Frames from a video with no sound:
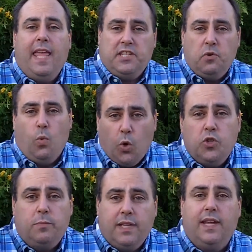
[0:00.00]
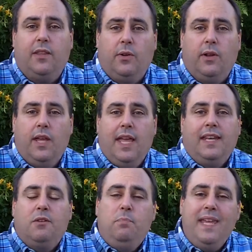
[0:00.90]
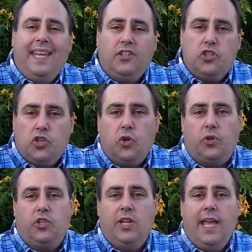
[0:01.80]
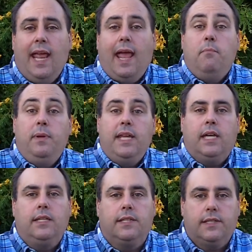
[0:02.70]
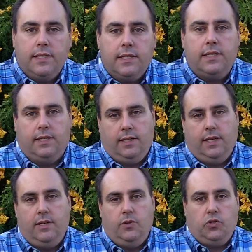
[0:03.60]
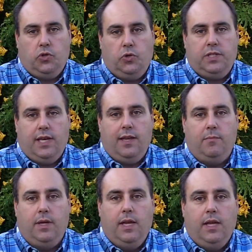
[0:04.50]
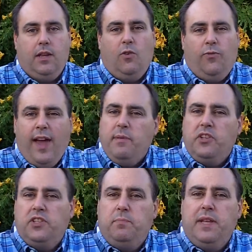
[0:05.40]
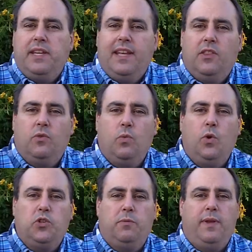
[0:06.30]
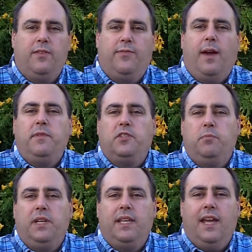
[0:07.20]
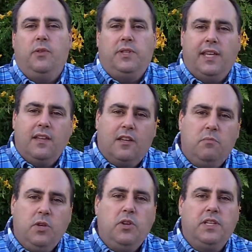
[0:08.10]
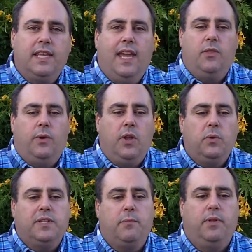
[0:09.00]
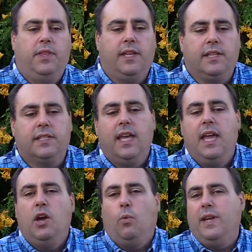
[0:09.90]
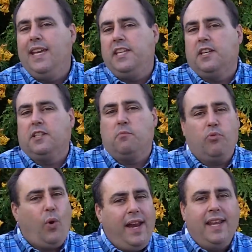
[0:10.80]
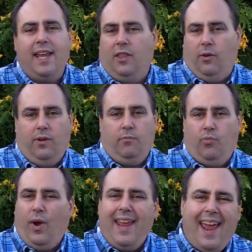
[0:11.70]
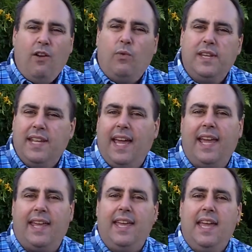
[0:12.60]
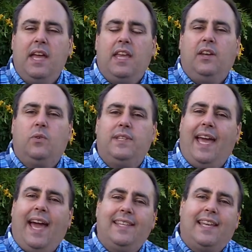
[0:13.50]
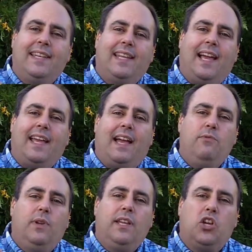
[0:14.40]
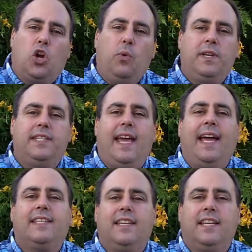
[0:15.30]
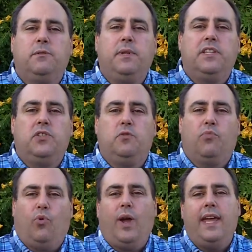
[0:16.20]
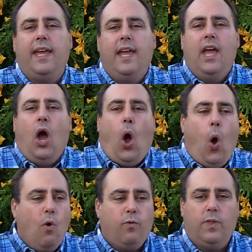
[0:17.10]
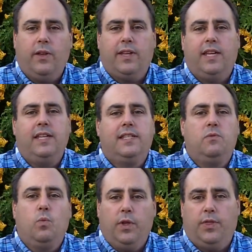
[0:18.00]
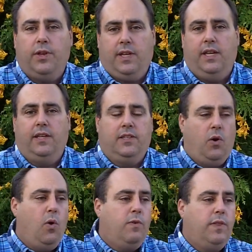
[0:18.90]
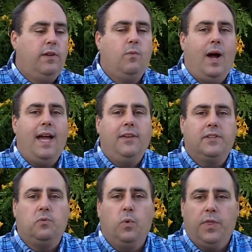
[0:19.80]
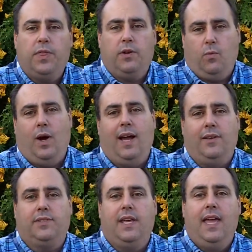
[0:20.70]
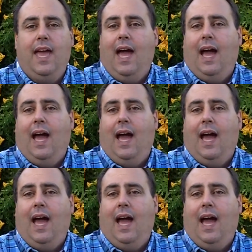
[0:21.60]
is to worship together, to be in church and be consistent in your church time. You know, families should be together worshiping. Families should be together taking communion together and those type of things. We need to pray together. Pray every day. You know, dads, I really encourage dads and husbands to pray over their kids and with their kids, over their wives and with their wives.